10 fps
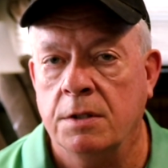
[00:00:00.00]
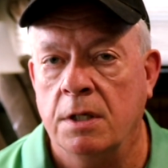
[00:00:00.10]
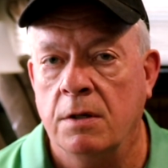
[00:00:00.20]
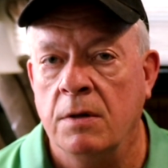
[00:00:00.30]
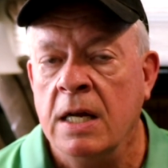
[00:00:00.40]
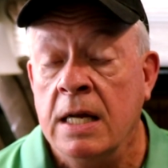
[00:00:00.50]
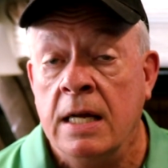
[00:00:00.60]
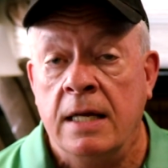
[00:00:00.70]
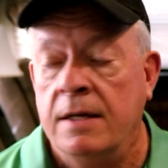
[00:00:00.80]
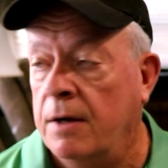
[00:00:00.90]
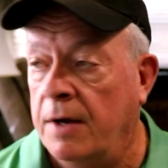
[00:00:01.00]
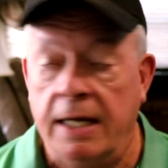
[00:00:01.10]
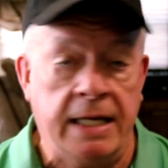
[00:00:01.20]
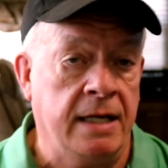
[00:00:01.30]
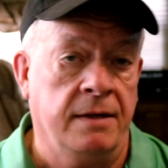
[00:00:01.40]
So, you know,
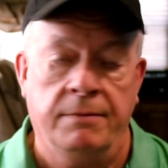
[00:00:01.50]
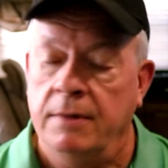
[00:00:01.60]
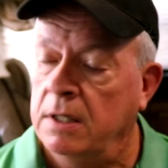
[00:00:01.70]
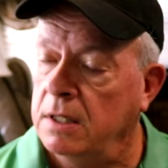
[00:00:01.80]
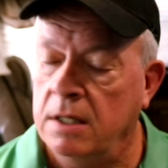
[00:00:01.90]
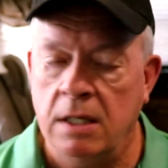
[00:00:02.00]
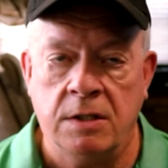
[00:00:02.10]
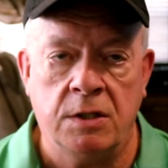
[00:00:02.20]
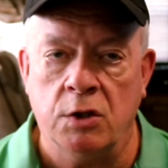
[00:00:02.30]
again, it's